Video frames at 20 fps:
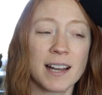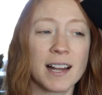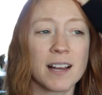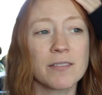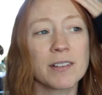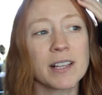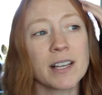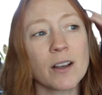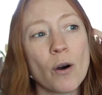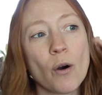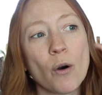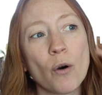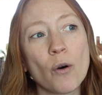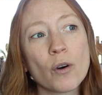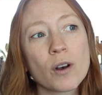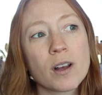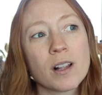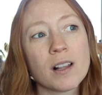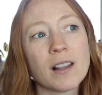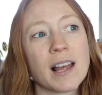that I have like a
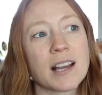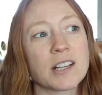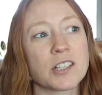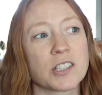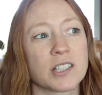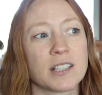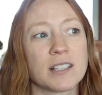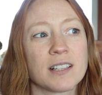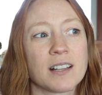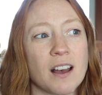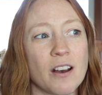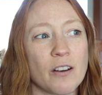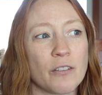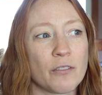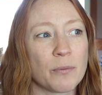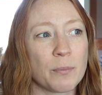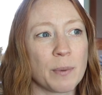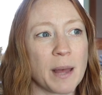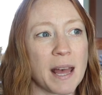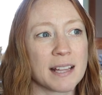whole collection
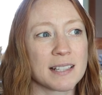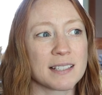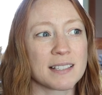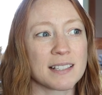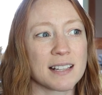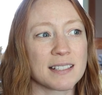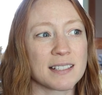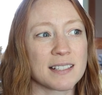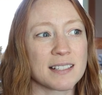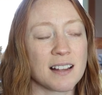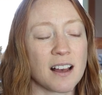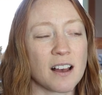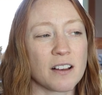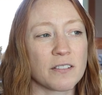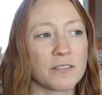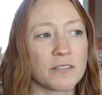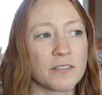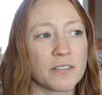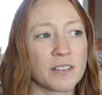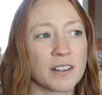of pens and
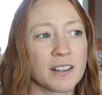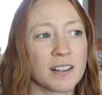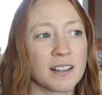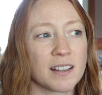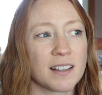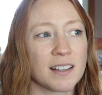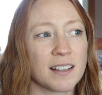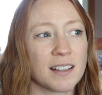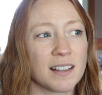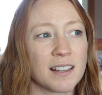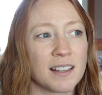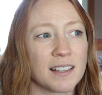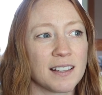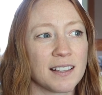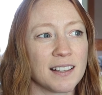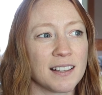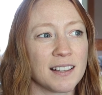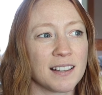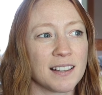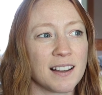stuff
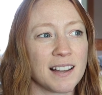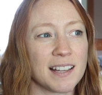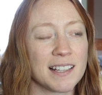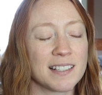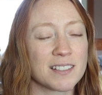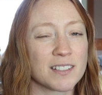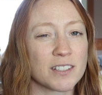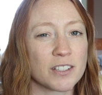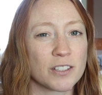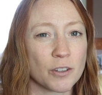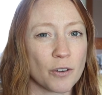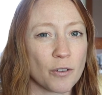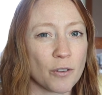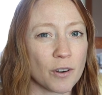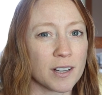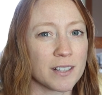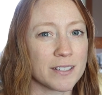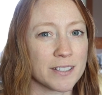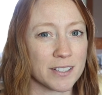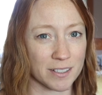in
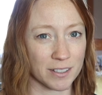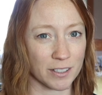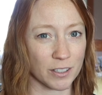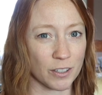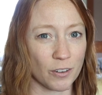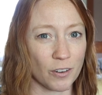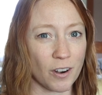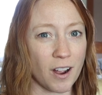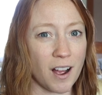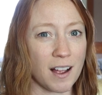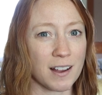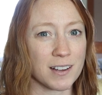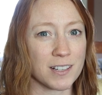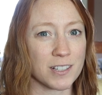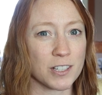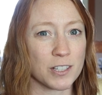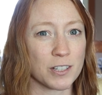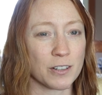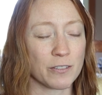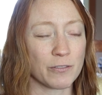storage in the
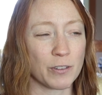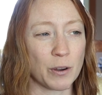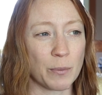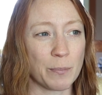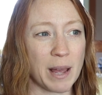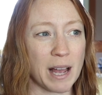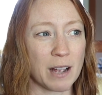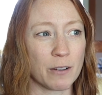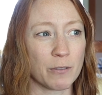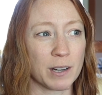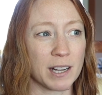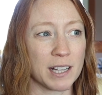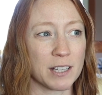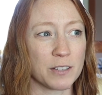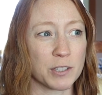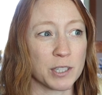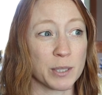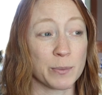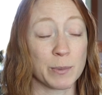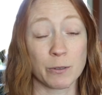garage from back when I
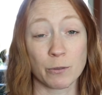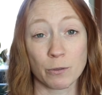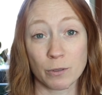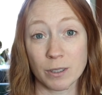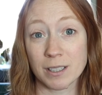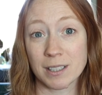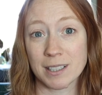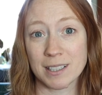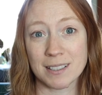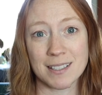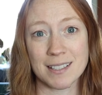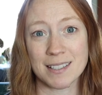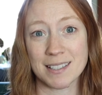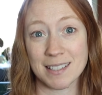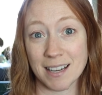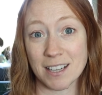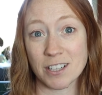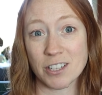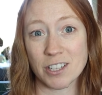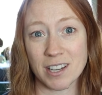used to be really into
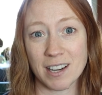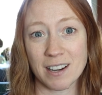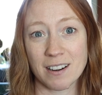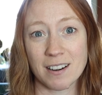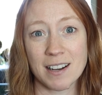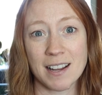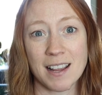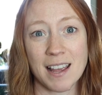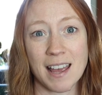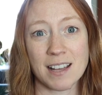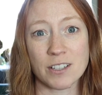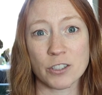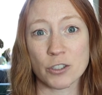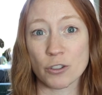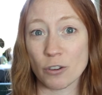stationery and